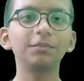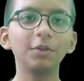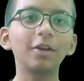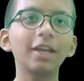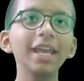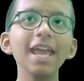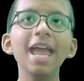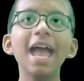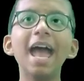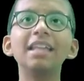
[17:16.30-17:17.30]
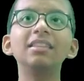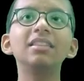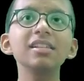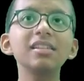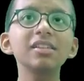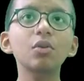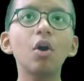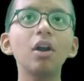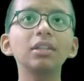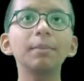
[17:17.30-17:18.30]
Okay, and this is
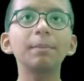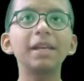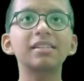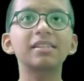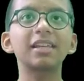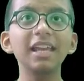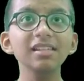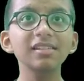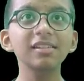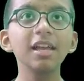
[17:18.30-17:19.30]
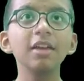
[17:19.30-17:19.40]
called the base case,